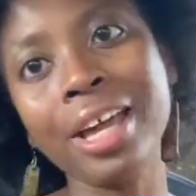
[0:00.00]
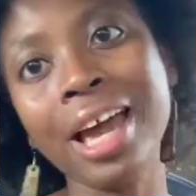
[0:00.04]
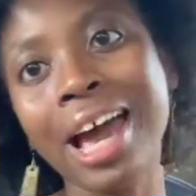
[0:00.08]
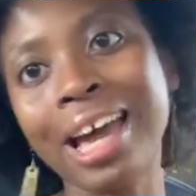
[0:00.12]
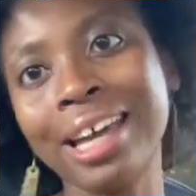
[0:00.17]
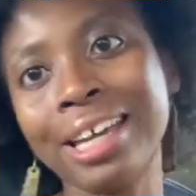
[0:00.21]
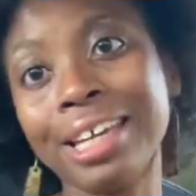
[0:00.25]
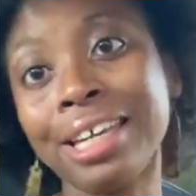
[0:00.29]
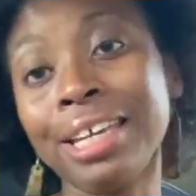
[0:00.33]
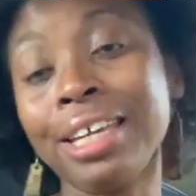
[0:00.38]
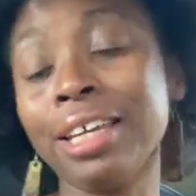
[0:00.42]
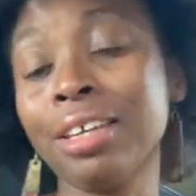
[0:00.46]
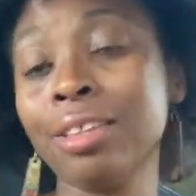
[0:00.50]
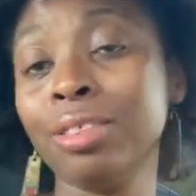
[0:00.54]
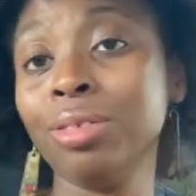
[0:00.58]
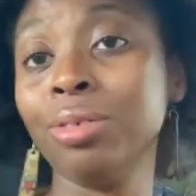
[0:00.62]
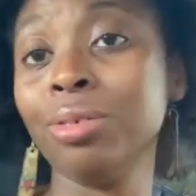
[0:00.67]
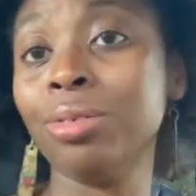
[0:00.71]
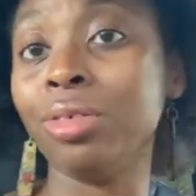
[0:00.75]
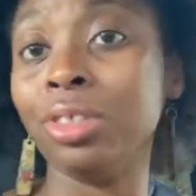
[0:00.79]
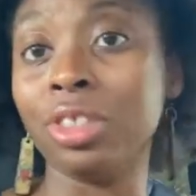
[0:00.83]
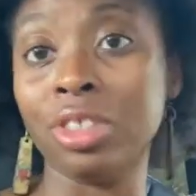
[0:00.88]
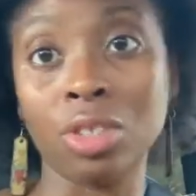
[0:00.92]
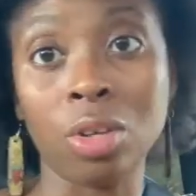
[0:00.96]
I can get
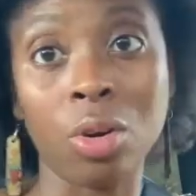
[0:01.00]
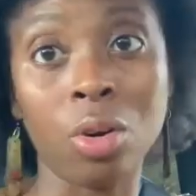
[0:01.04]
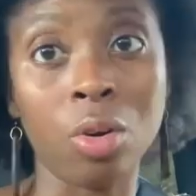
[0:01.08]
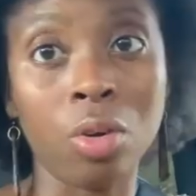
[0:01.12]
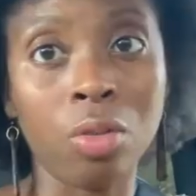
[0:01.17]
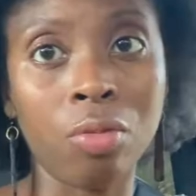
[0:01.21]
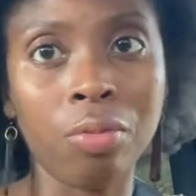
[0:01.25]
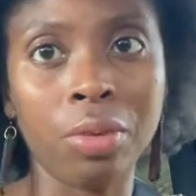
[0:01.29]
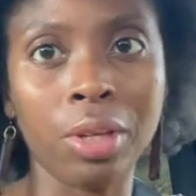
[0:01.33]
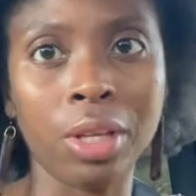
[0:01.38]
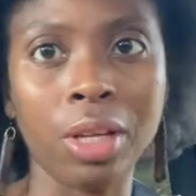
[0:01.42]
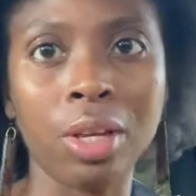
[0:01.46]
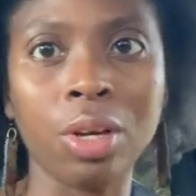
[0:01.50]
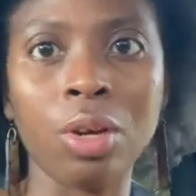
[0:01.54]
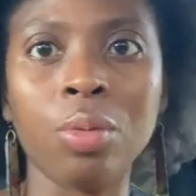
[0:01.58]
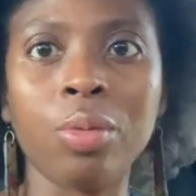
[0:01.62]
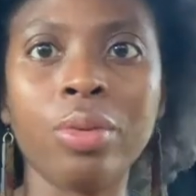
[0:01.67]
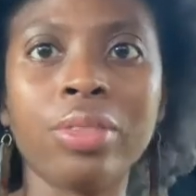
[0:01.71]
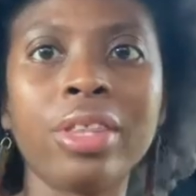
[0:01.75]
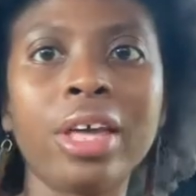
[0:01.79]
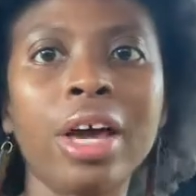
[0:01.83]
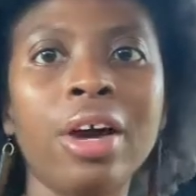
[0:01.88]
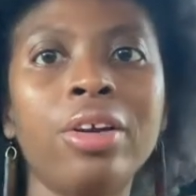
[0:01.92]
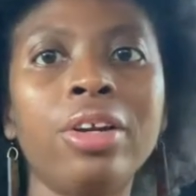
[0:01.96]
through this whole video
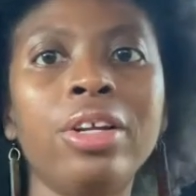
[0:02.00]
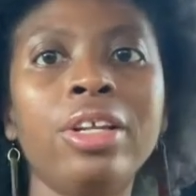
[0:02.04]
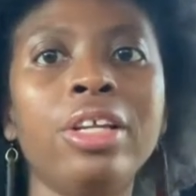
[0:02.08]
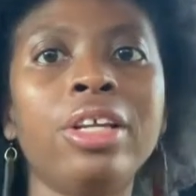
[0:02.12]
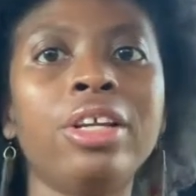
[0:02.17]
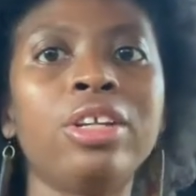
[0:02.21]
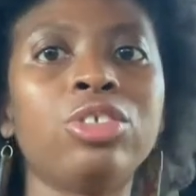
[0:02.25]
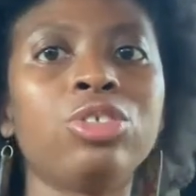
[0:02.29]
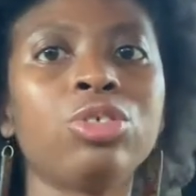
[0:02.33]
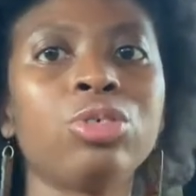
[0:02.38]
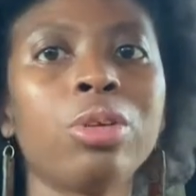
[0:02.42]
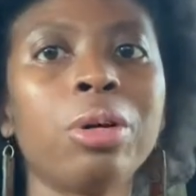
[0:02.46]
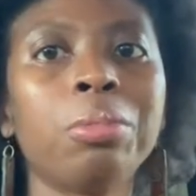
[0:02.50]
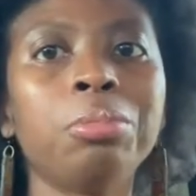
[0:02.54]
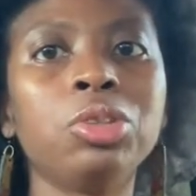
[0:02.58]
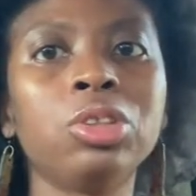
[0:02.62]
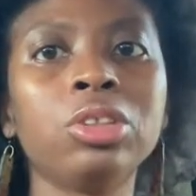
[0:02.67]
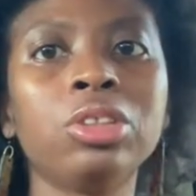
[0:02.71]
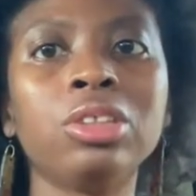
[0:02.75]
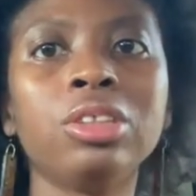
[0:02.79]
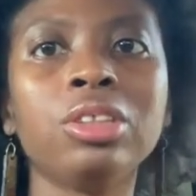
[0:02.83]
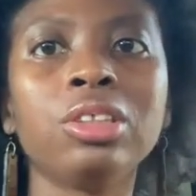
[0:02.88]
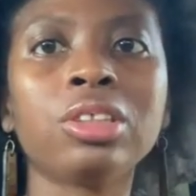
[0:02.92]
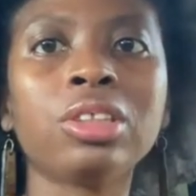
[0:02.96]
without any
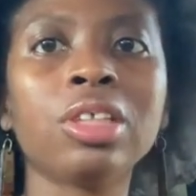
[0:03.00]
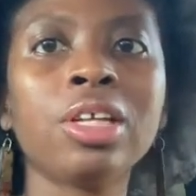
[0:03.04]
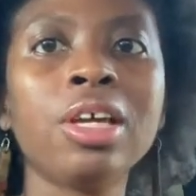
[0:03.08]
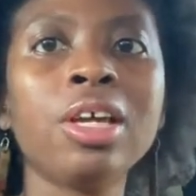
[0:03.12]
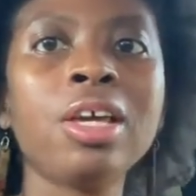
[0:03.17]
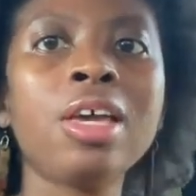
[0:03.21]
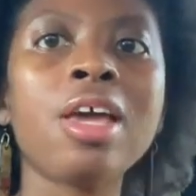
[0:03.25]
interruptions.